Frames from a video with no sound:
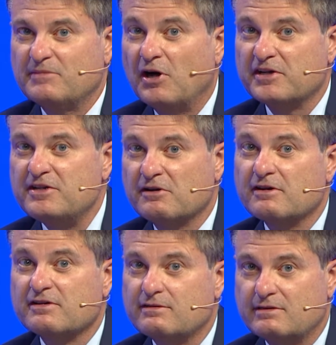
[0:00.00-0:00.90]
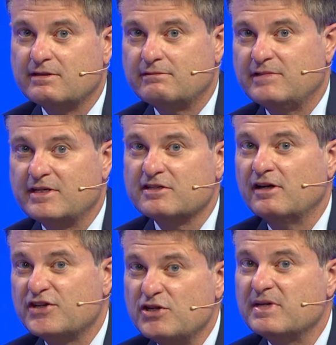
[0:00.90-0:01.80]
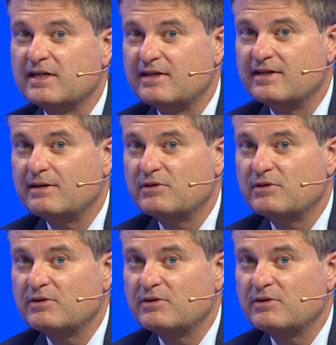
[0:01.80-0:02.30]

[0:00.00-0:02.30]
on the Earth that is not human, and that